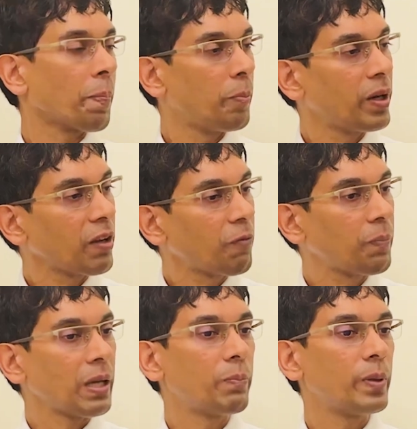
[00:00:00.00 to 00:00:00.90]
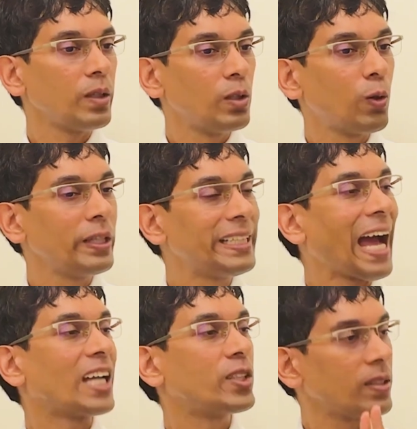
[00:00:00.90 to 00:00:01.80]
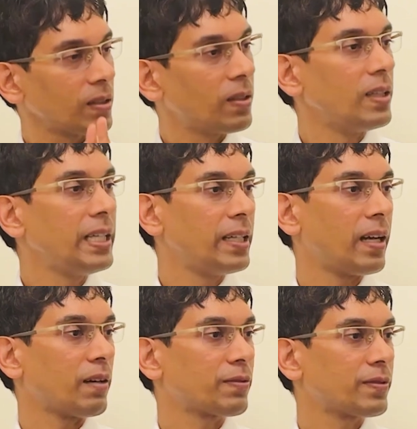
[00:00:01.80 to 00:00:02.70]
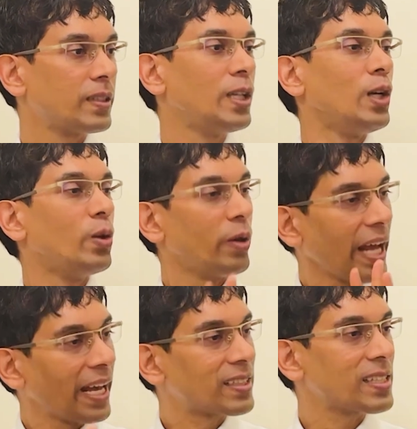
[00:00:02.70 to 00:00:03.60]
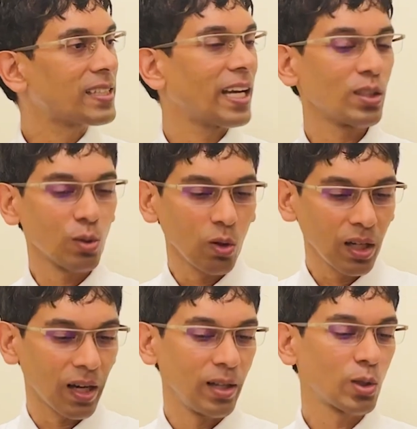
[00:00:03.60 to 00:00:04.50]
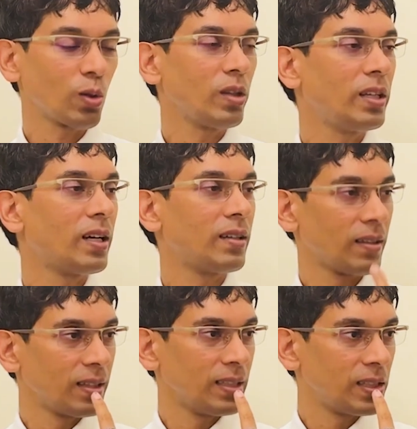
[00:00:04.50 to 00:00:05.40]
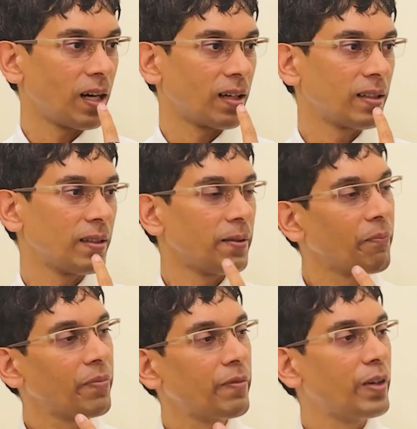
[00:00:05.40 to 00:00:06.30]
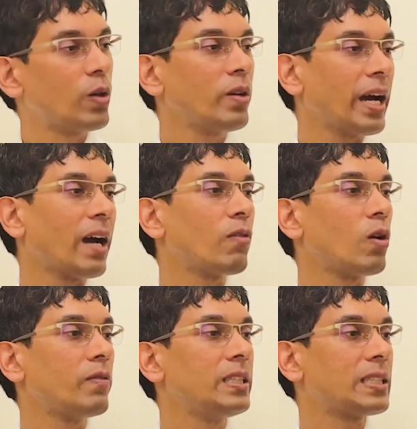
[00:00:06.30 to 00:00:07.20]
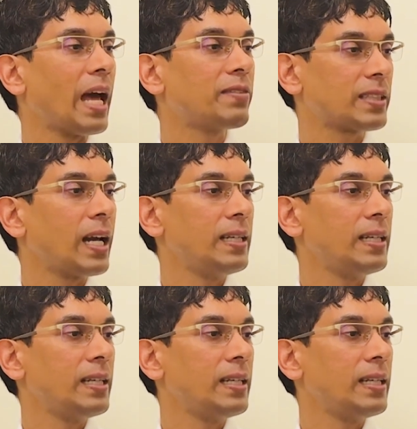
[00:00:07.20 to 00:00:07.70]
But if people don't catch it early enough, don't exercise, don't control their tongue, they're going to have all of these lifestyle